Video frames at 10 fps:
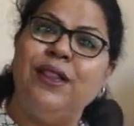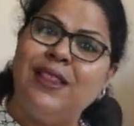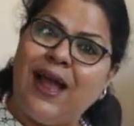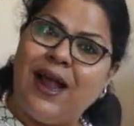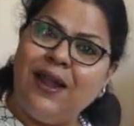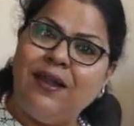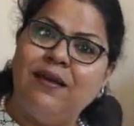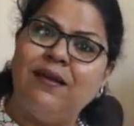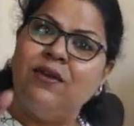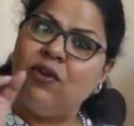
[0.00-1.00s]
that
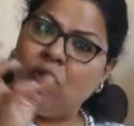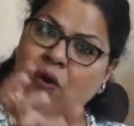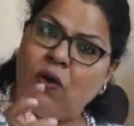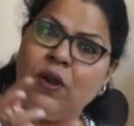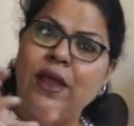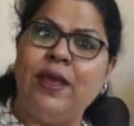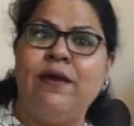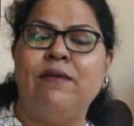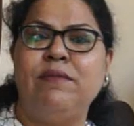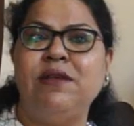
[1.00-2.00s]
torn
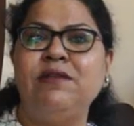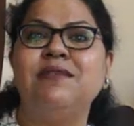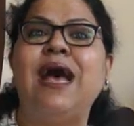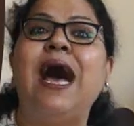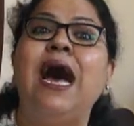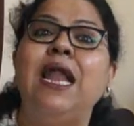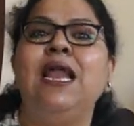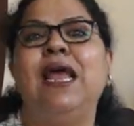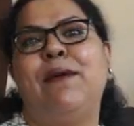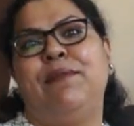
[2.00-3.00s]
hair means
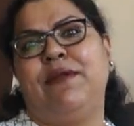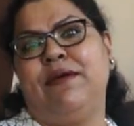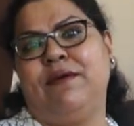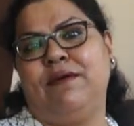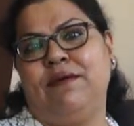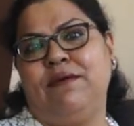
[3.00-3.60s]
unkept hair.